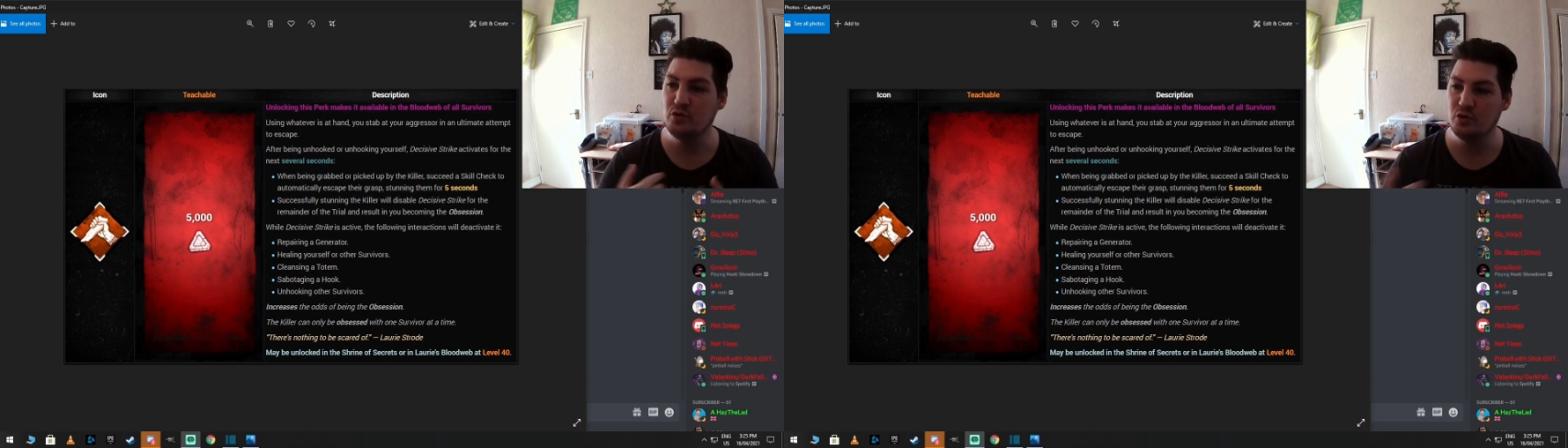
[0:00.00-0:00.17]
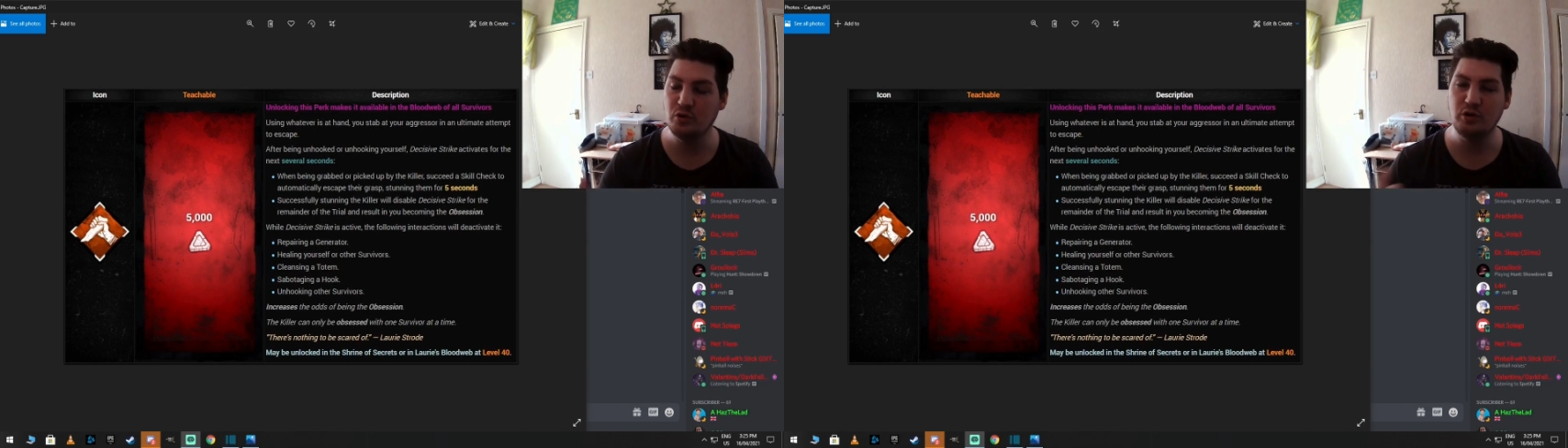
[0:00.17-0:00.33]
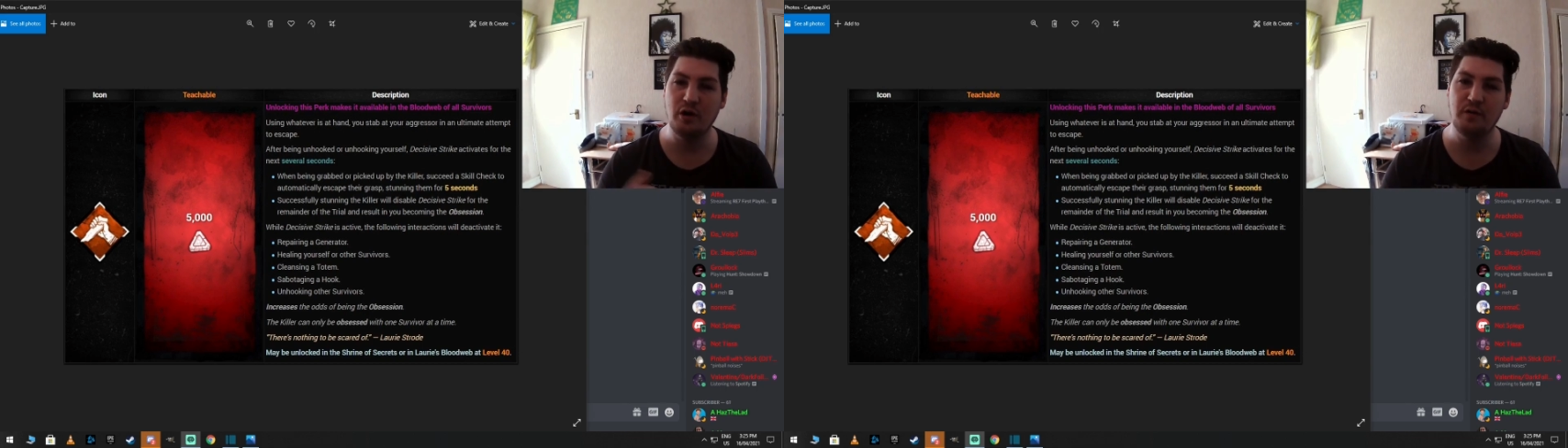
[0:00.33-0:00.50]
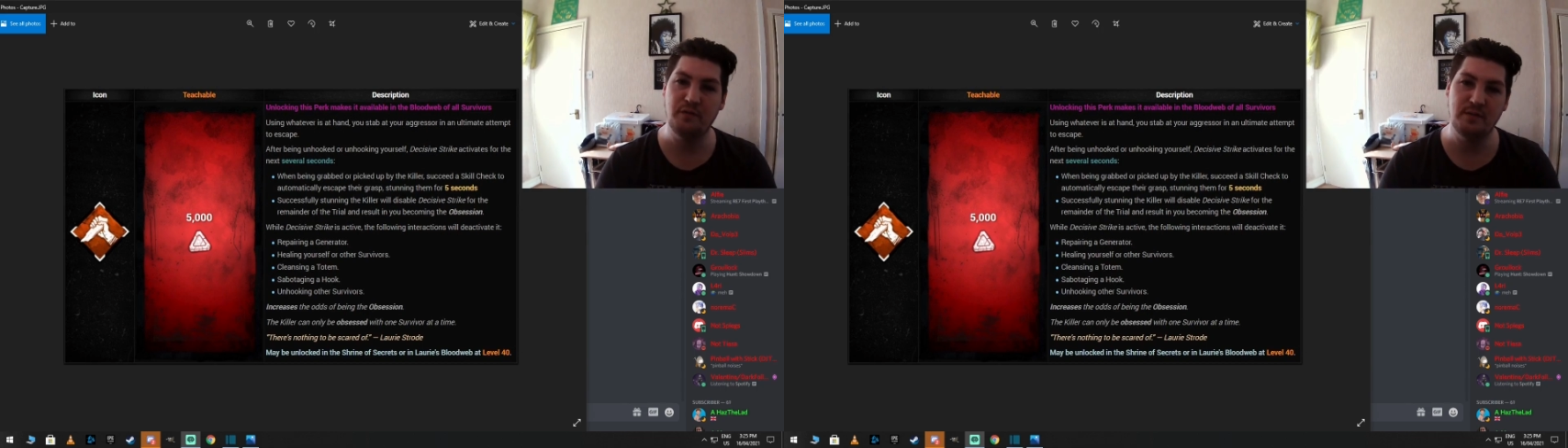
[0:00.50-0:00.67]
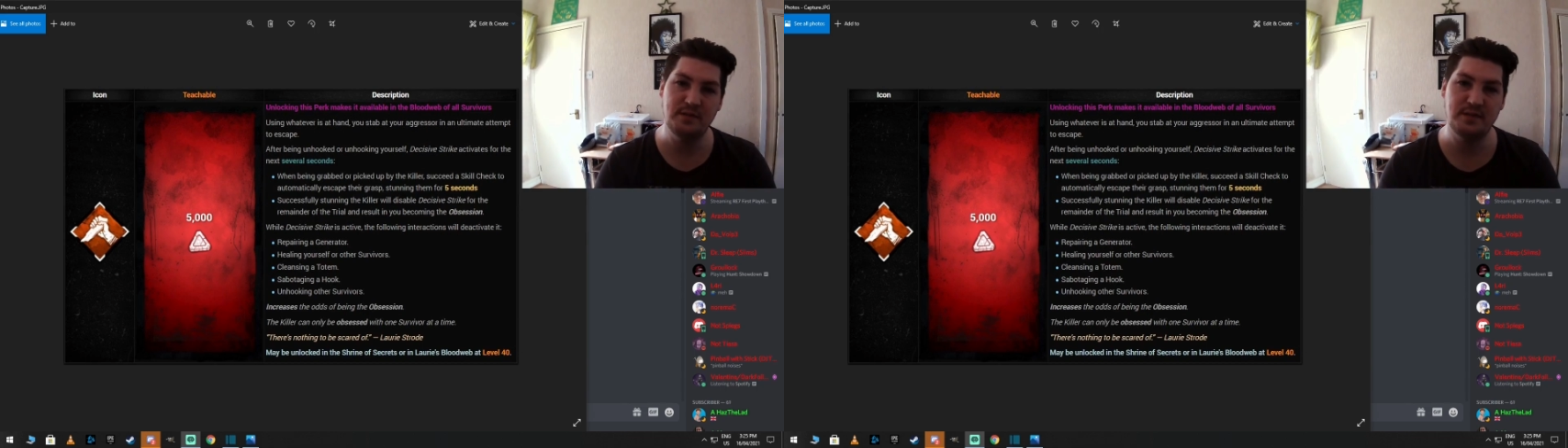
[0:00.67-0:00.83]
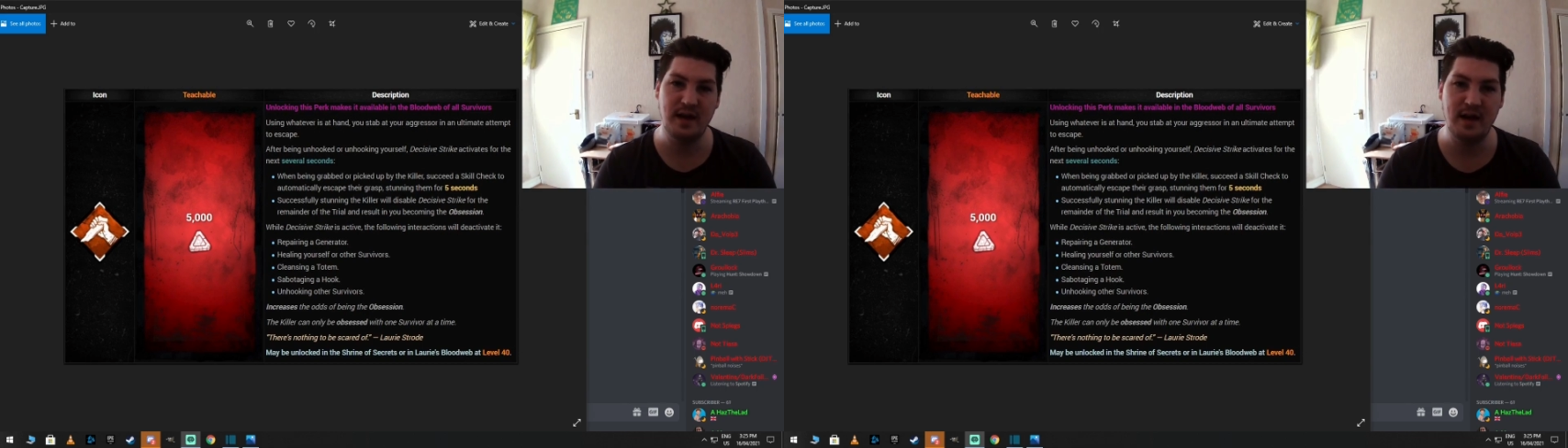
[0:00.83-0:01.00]
do go for
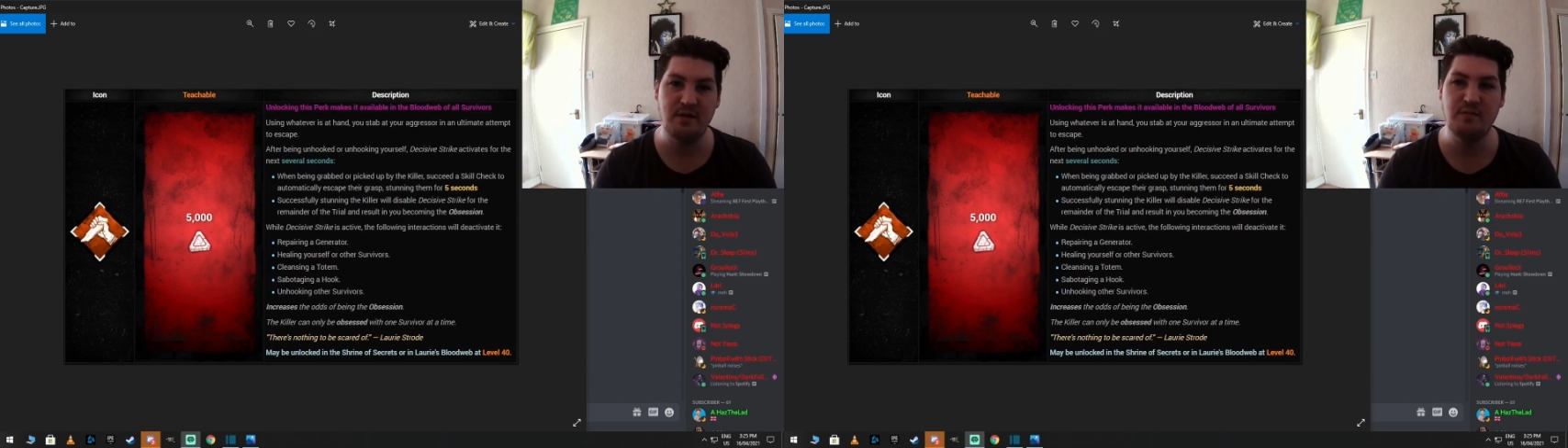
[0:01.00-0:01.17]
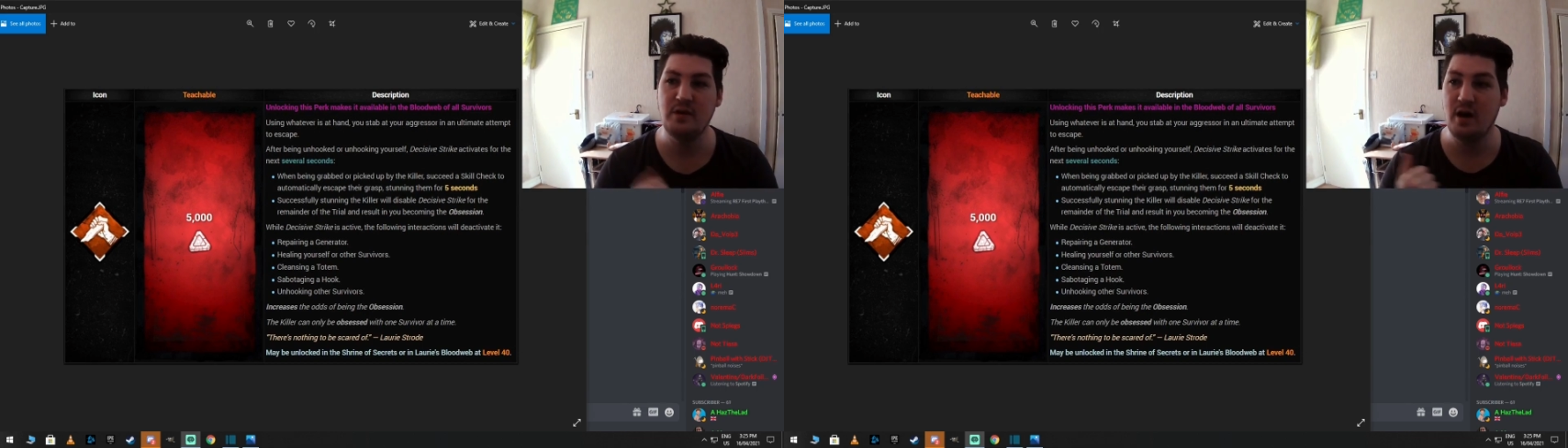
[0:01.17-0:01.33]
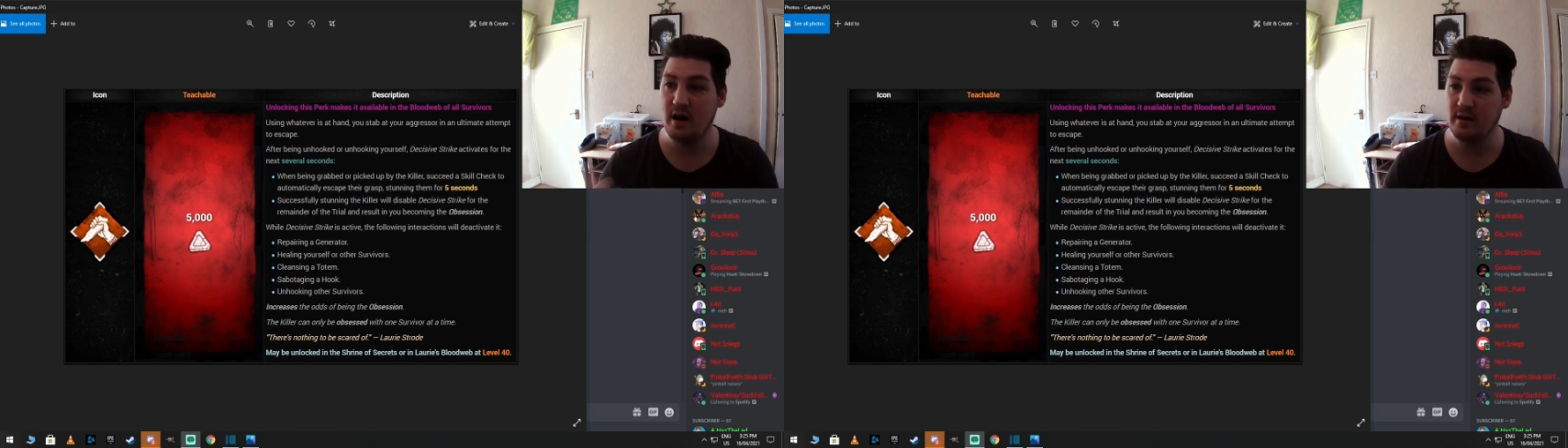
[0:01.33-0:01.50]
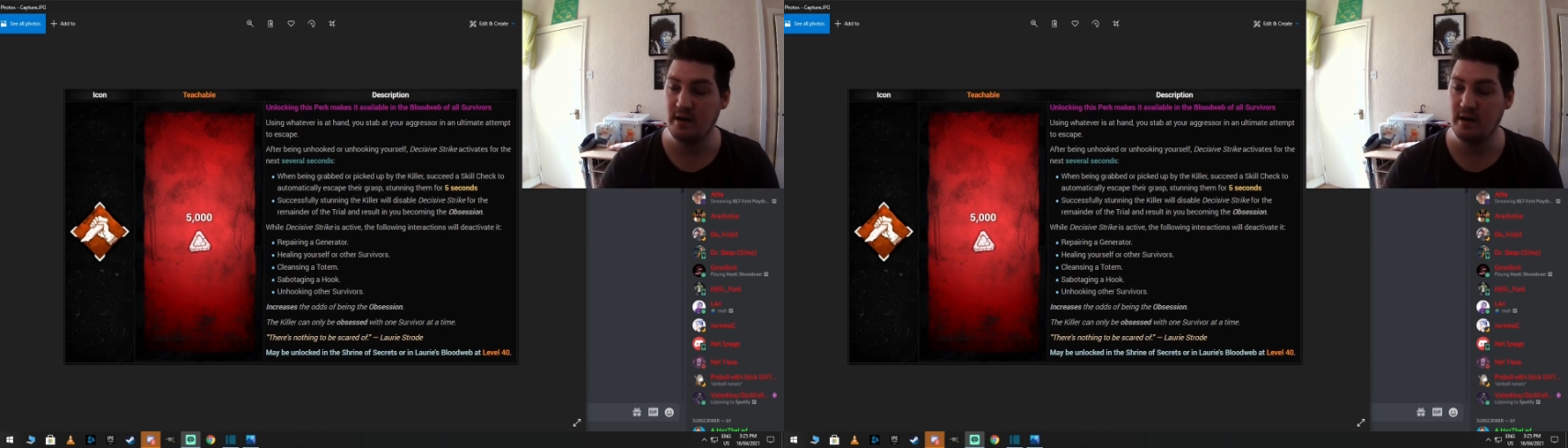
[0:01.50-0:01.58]
the save, you,